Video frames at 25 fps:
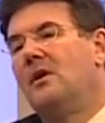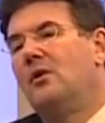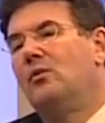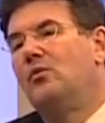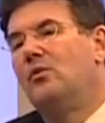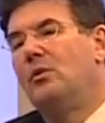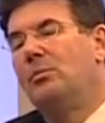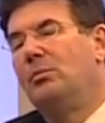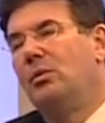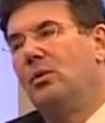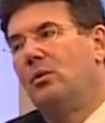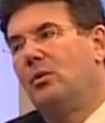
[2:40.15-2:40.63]

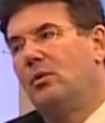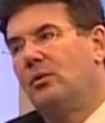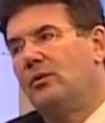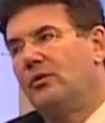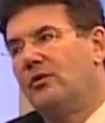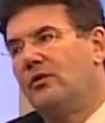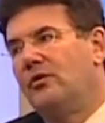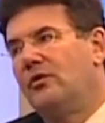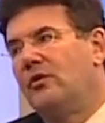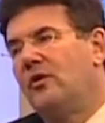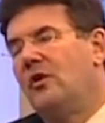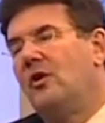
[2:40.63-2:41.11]

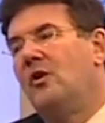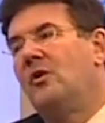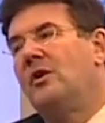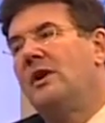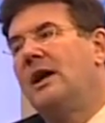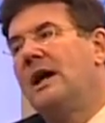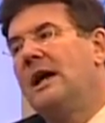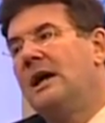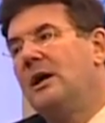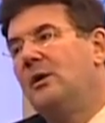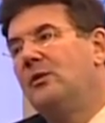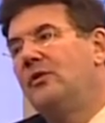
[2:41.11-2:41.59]
reports on
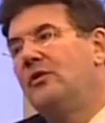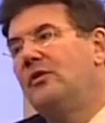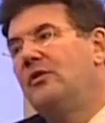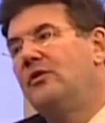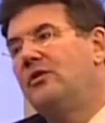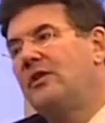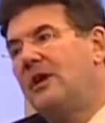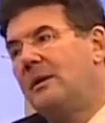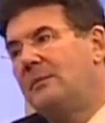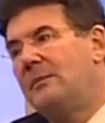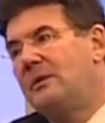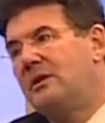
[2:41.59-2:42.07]
how to
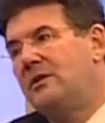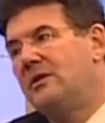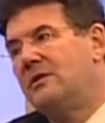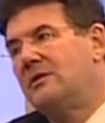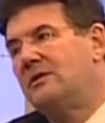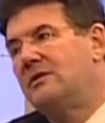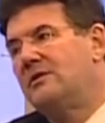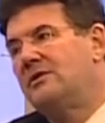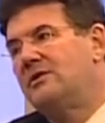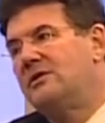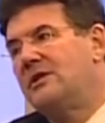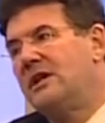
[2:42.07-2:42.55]

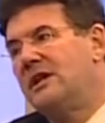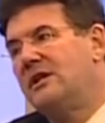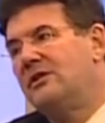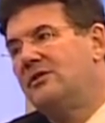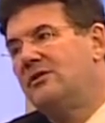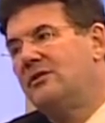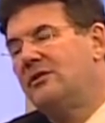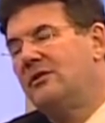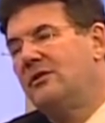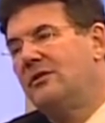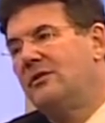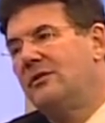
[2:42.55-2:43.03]
sabotage
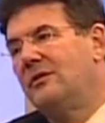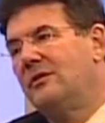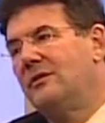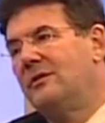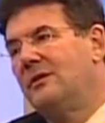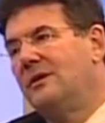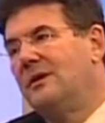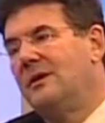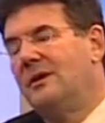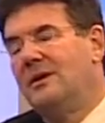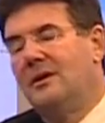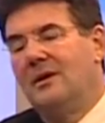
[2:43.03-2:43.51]
nations.
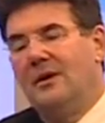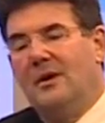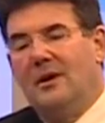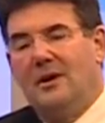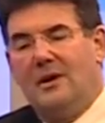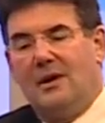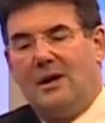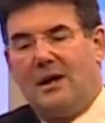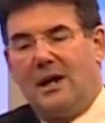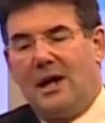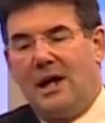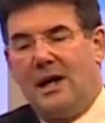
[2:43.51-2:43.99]

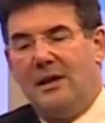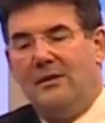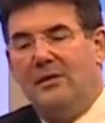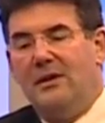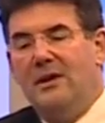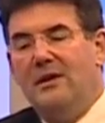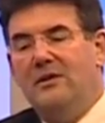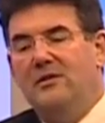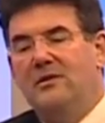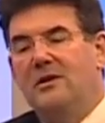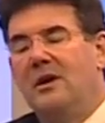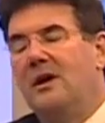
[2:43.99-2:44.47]
And
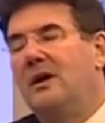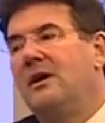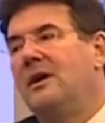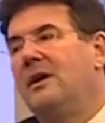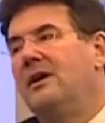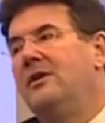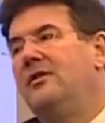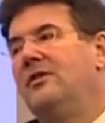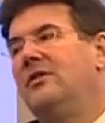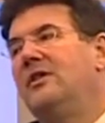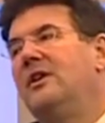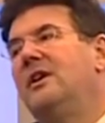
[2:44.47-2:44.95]
these
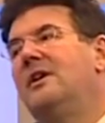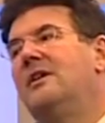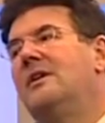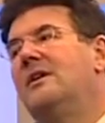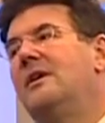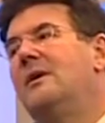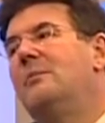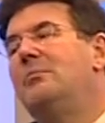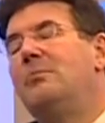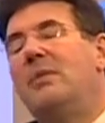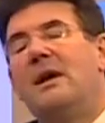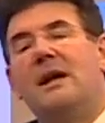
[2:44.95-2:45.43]
guys did
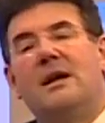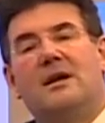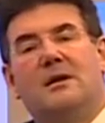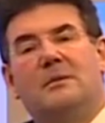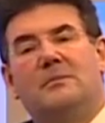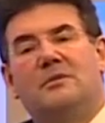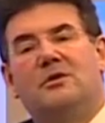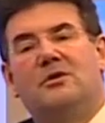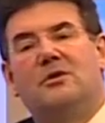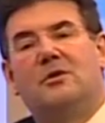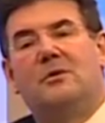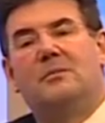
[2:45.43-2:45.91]
a
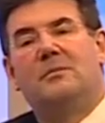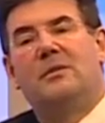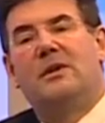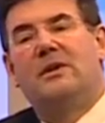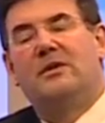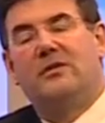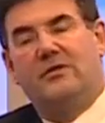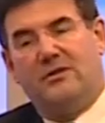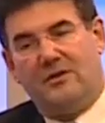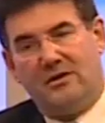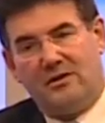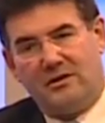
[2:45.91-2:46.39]
bang-up job. They
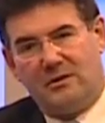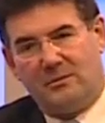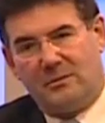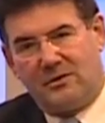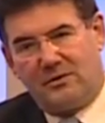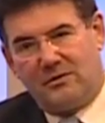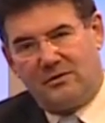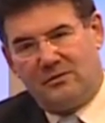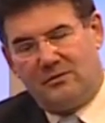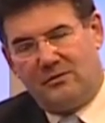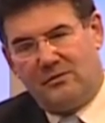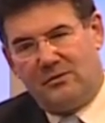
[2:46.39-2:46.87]
started
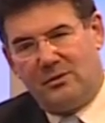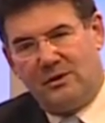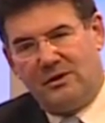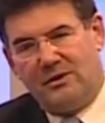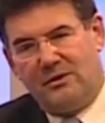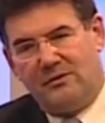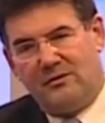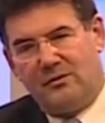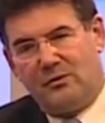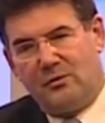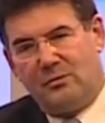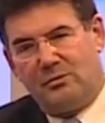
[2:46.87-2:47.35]
with the
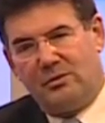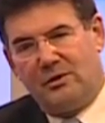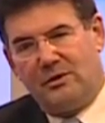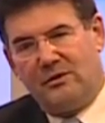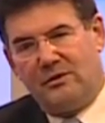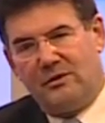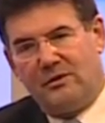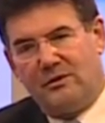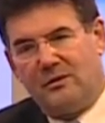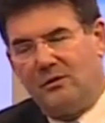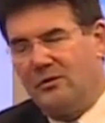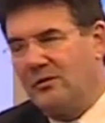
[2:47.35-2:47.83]
24
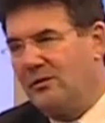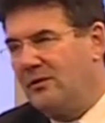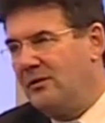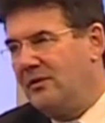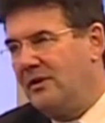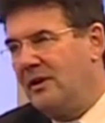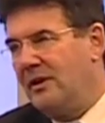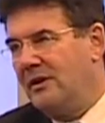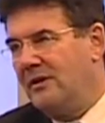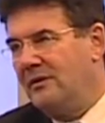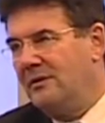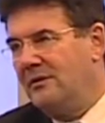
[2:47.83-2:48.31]
Protocols of
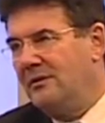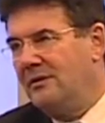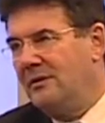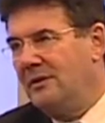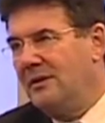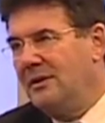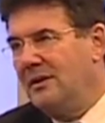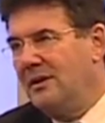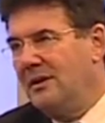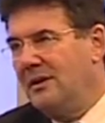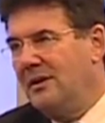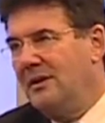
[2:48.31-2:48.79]
Zion
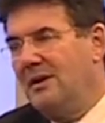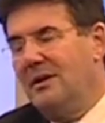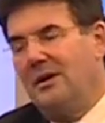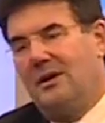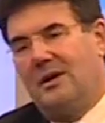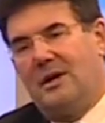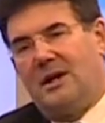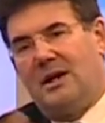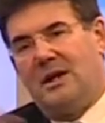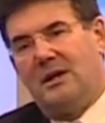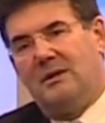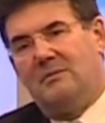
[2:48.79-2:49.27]

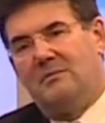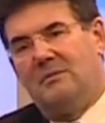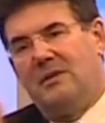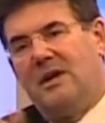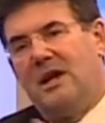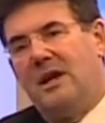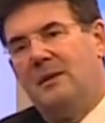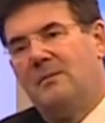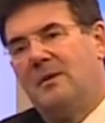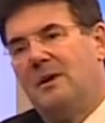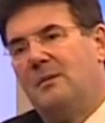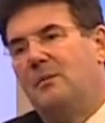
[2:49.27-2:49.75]
and
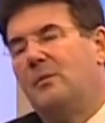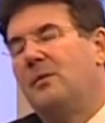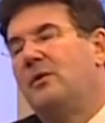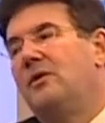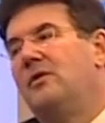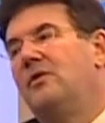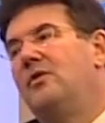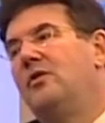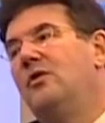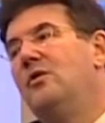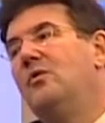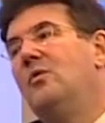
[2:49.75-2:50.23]
came up
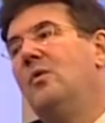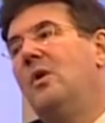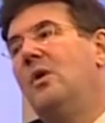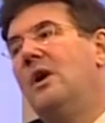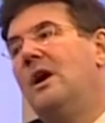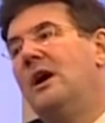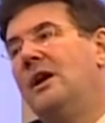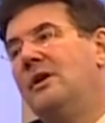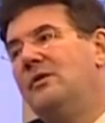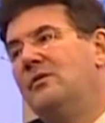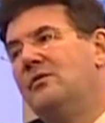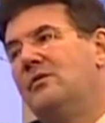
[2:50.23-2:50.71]
with
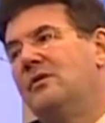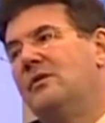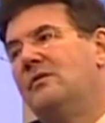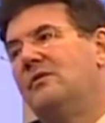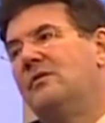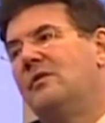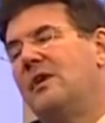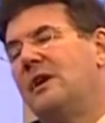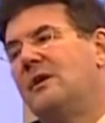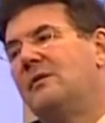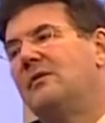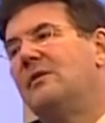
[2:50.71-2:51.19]
200
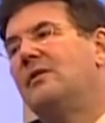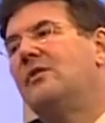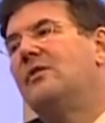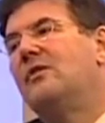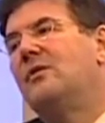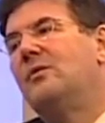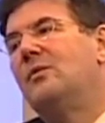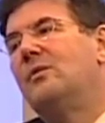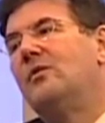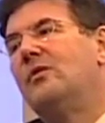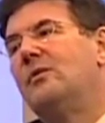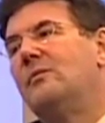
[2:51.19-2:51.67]
Frankfurt
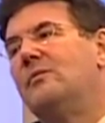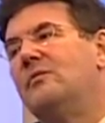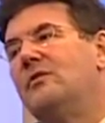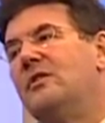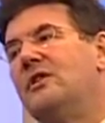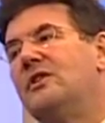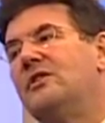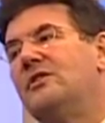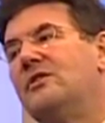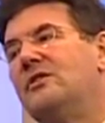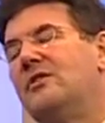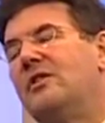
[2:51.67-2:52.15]
School
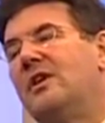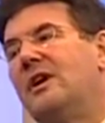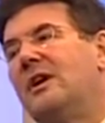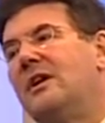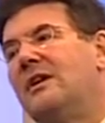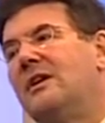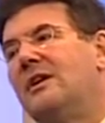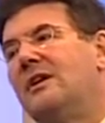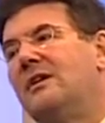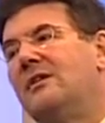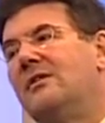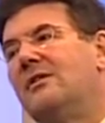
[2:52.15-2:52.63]
subversion
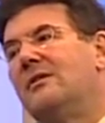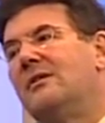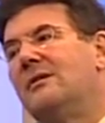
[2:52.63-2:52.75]
techniques.